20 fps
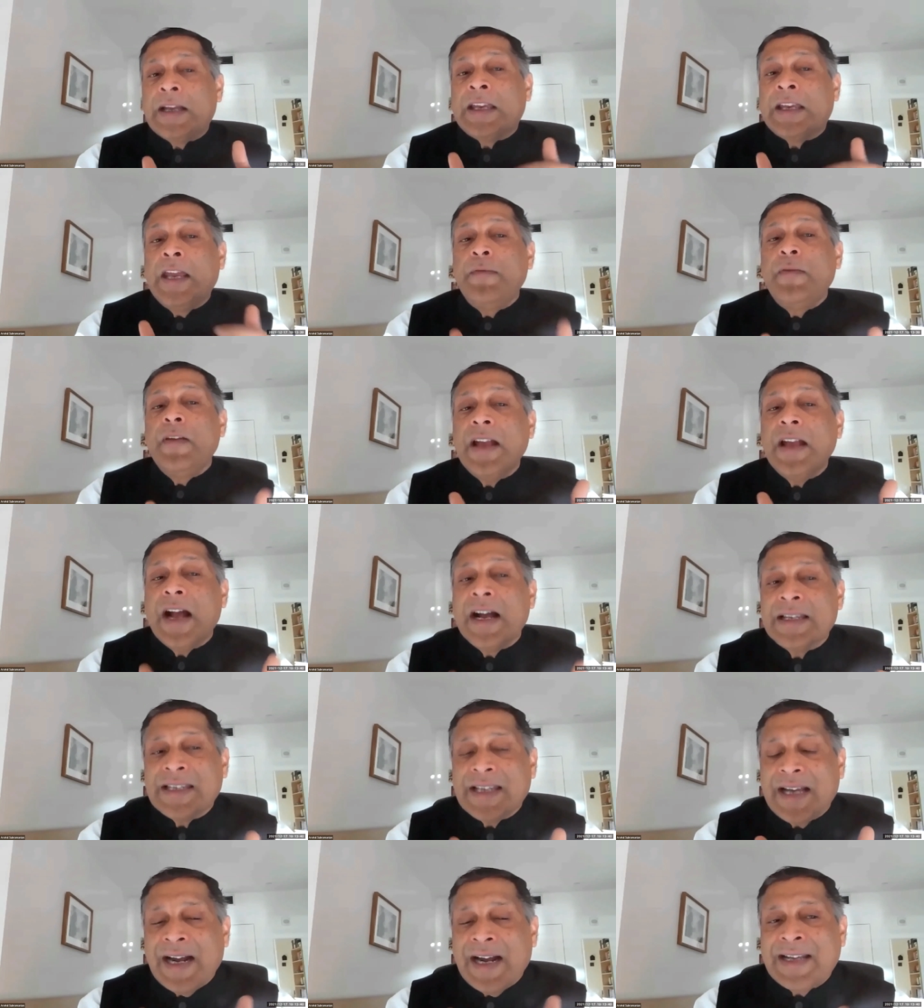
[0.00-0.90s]
giving
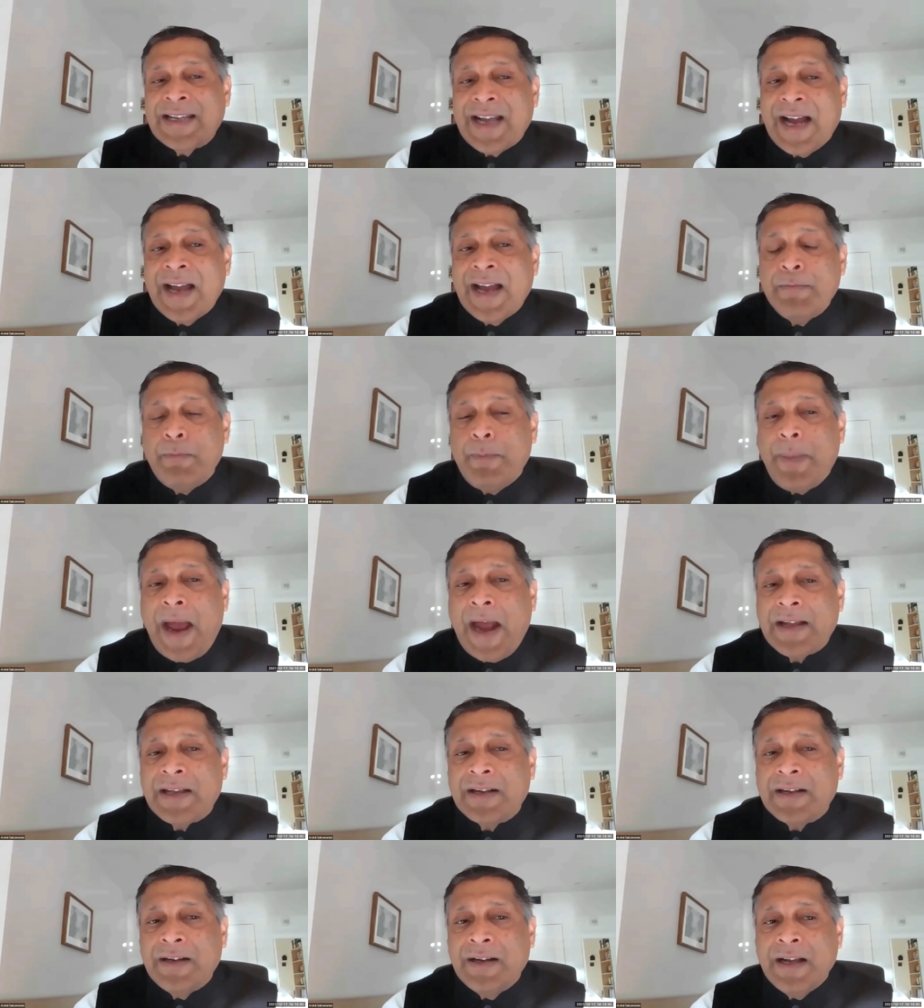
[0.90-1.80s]
us a time
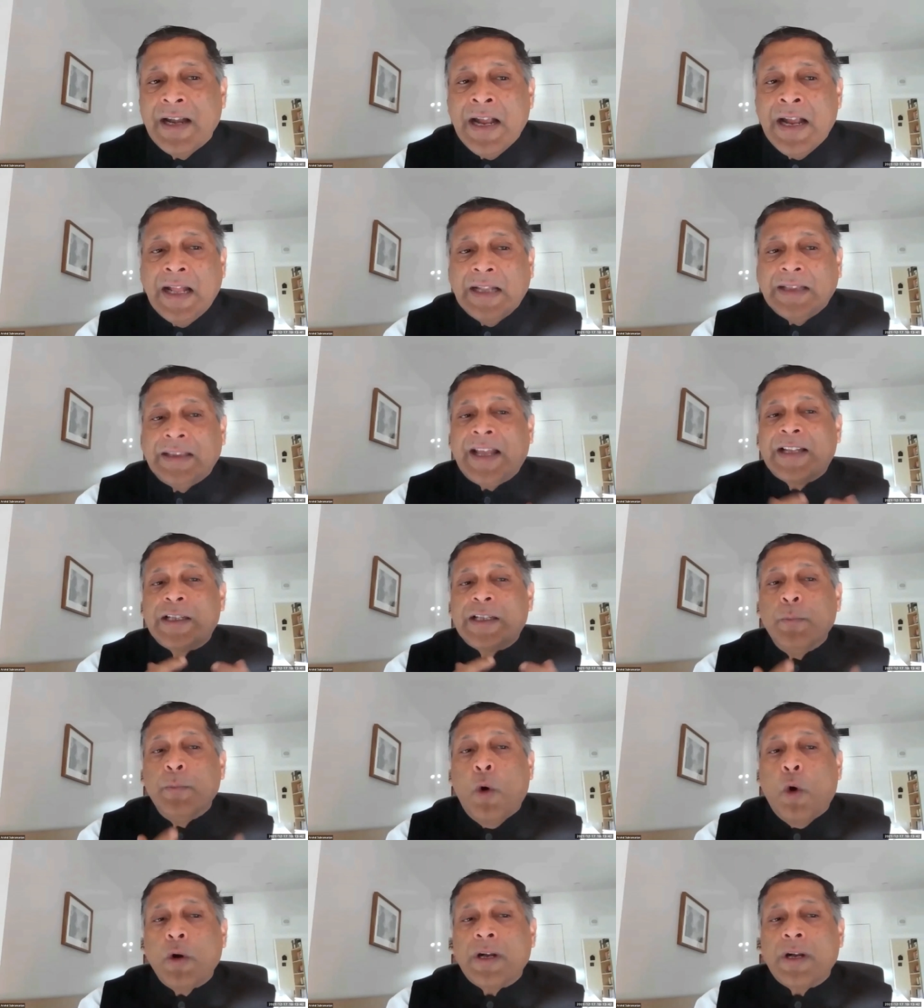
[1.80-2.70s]
pattern that's
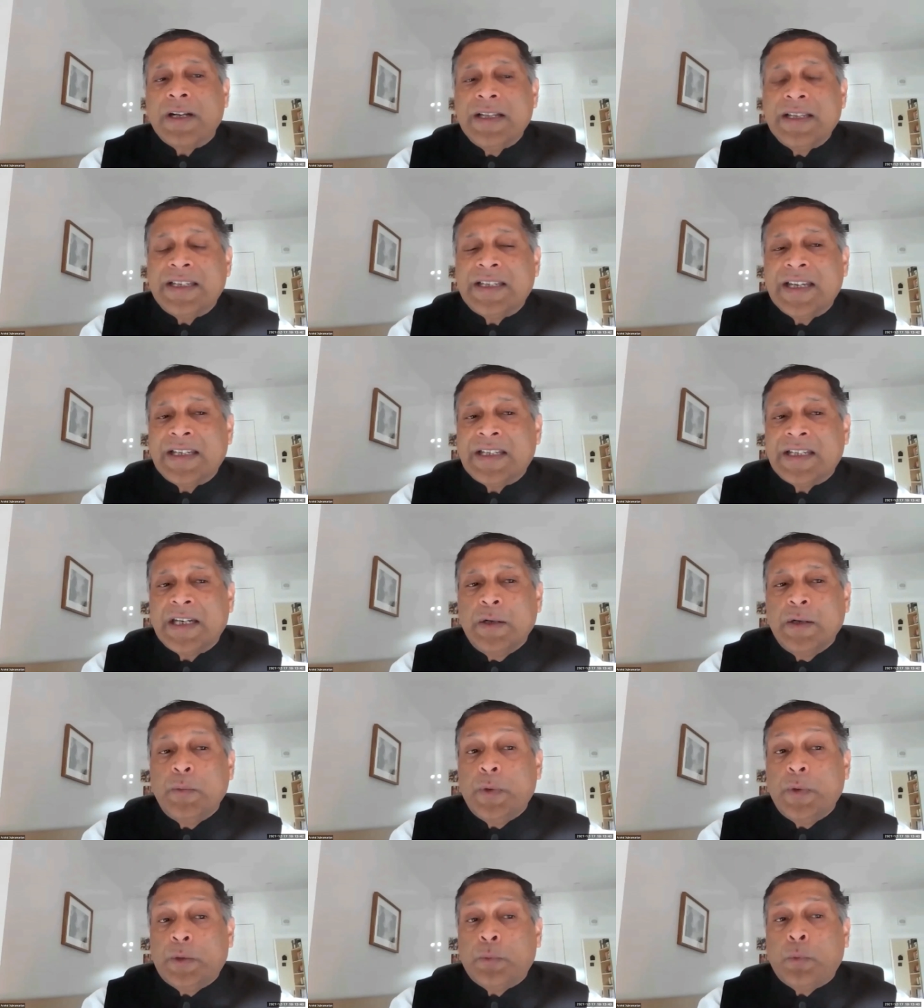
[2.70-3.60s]
more
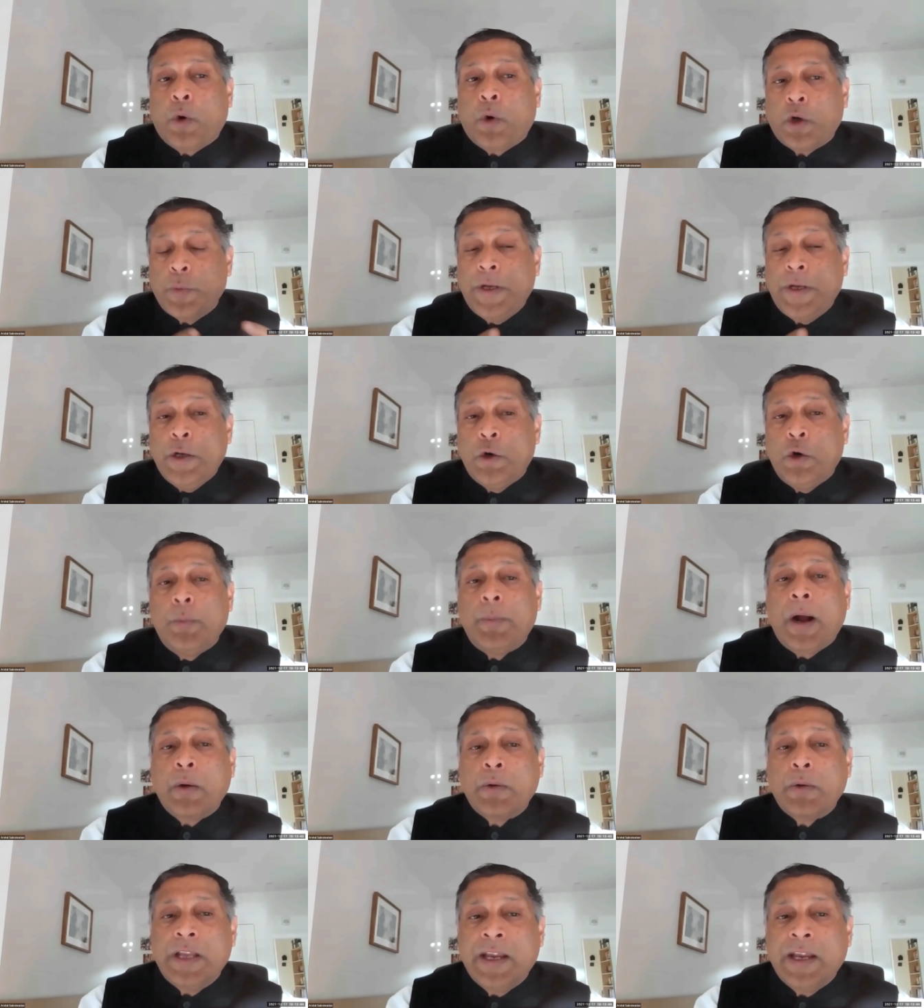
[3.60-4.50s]
consistent with what we know
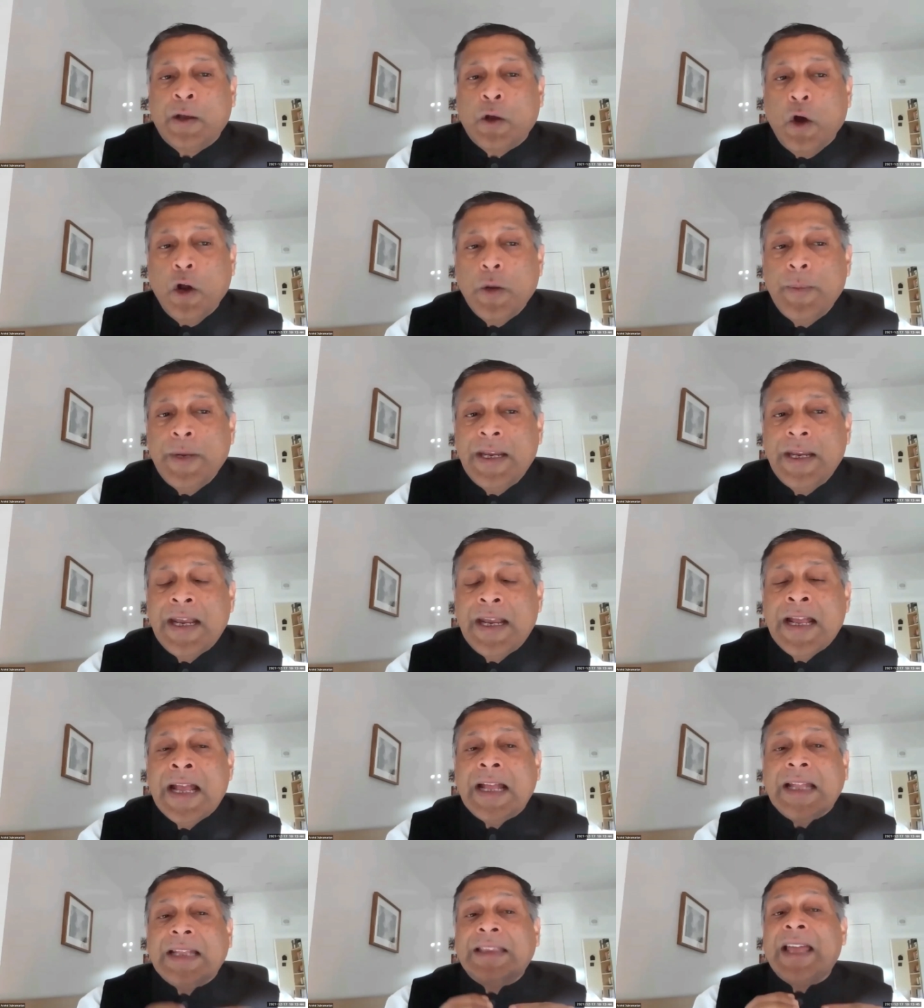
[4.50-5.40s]
about the economy
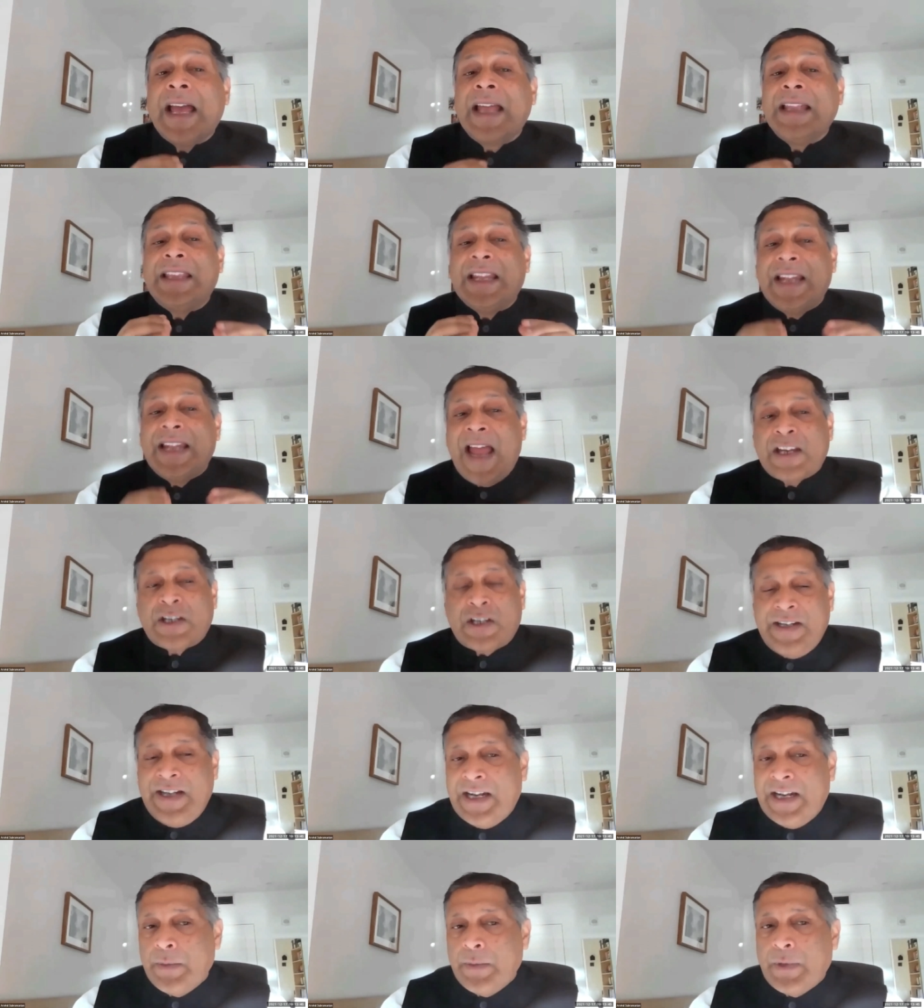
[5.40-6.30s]
than the
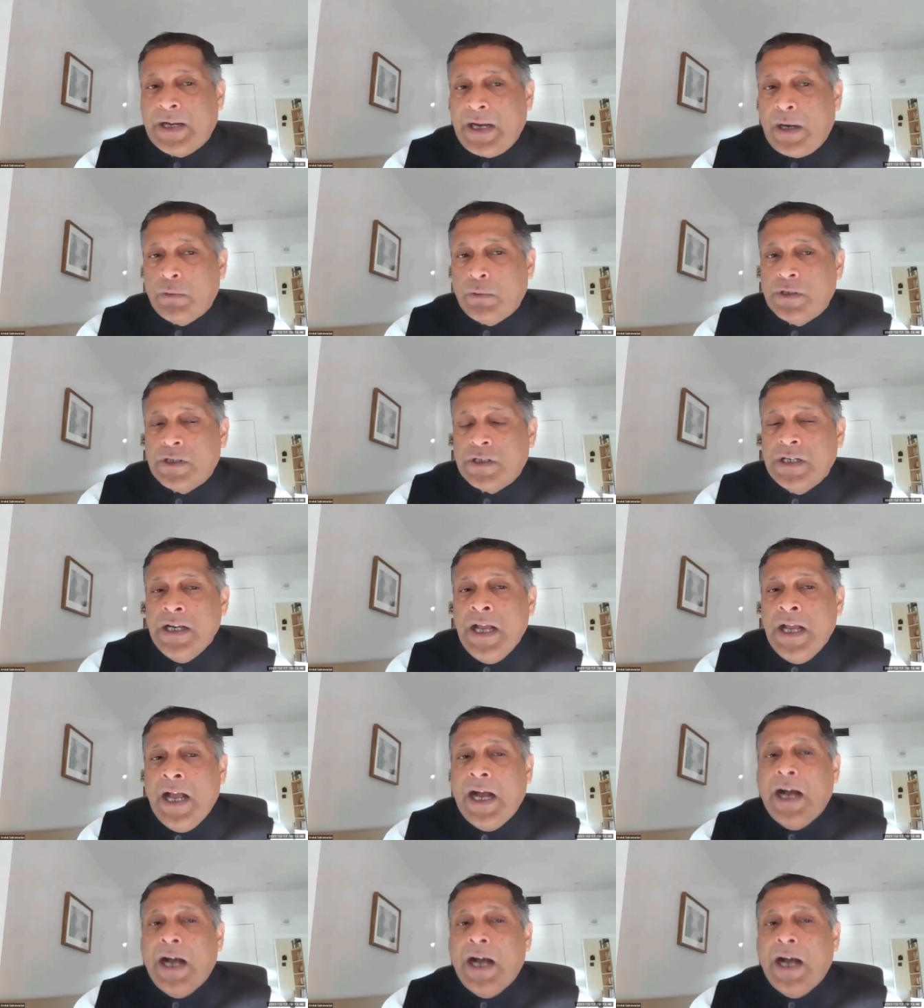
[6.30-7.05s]
national income accounts.